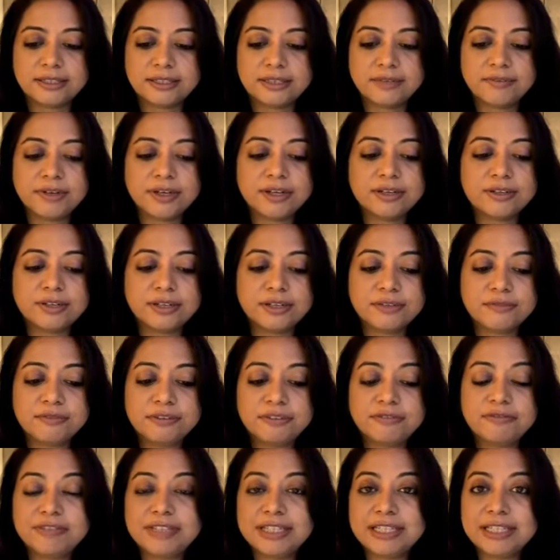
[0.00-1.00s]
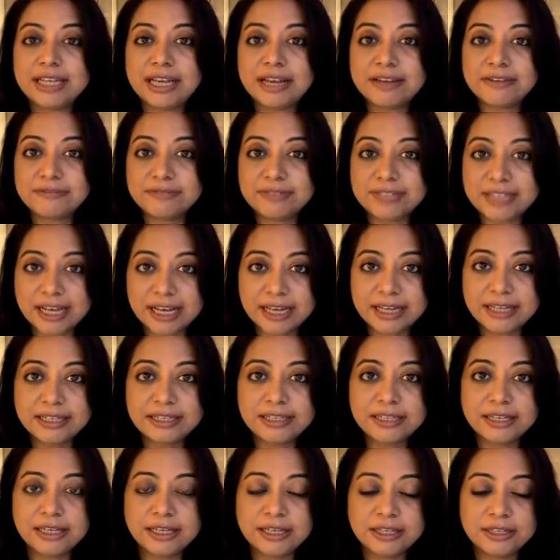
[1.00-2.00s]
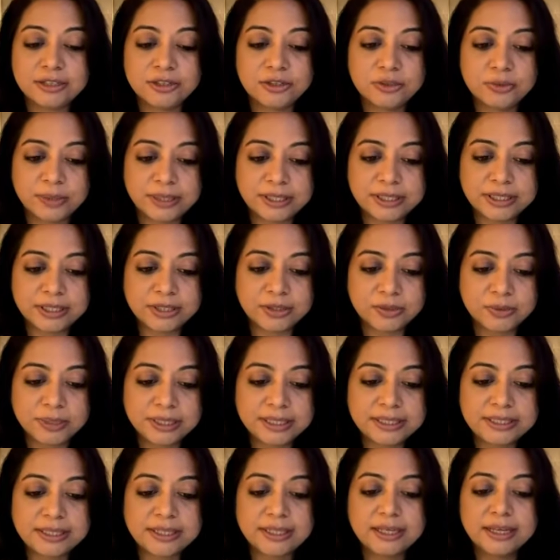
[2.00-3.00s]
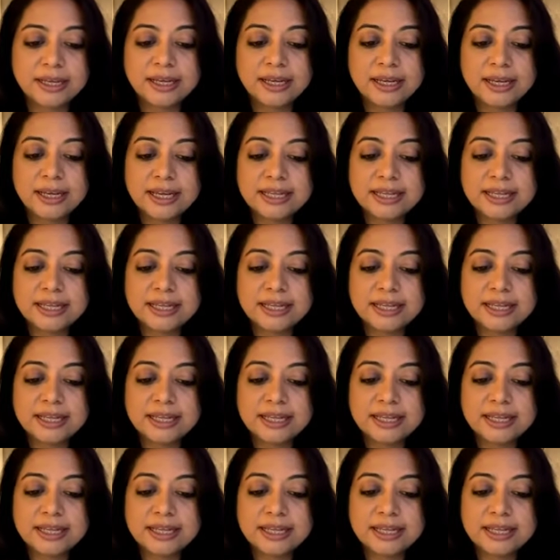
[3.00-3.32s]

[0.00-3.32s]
750 have died in 2020,